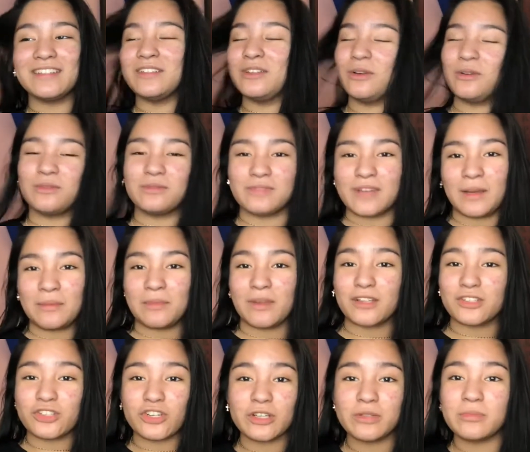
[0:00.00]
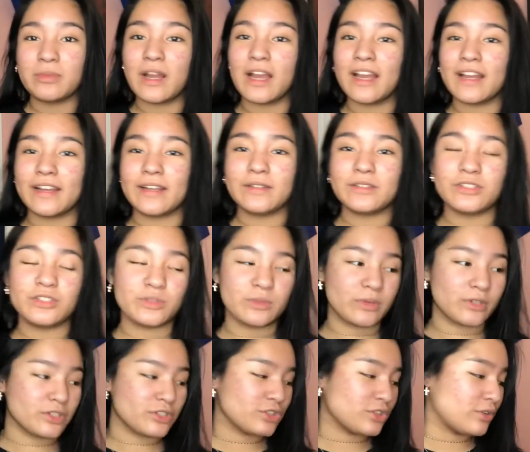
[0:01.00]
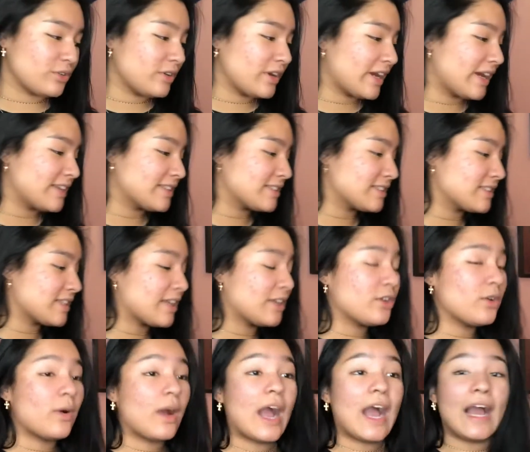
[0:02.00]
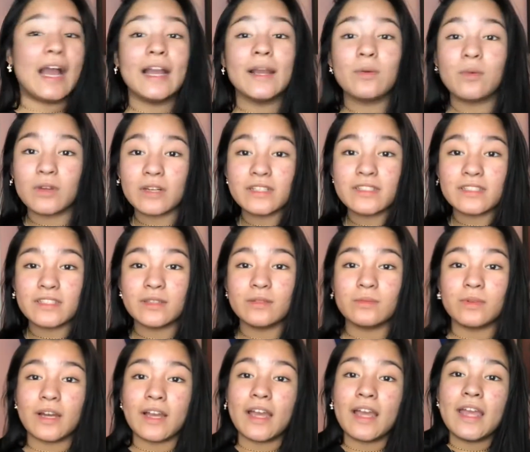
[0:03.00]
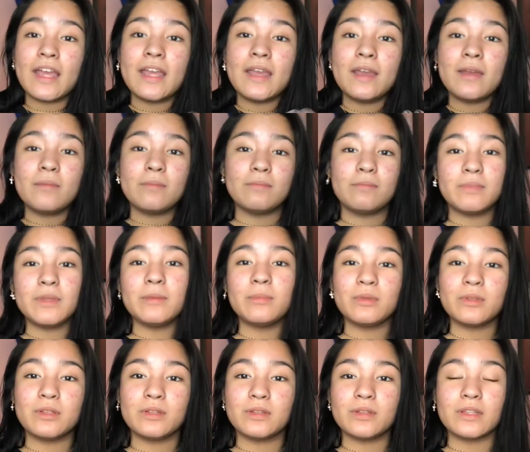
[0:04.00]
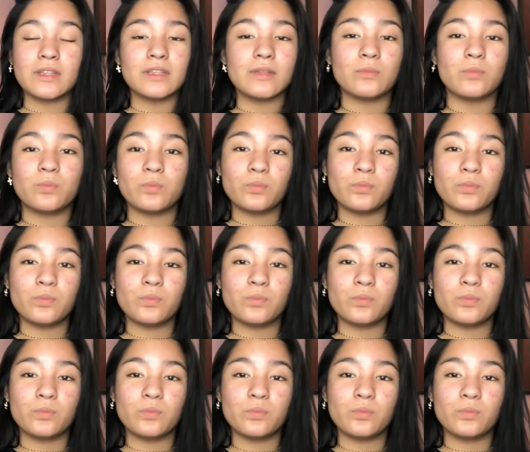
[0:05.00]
No, I'm not trying to brag. I just want to show you guys because I know I want to see what people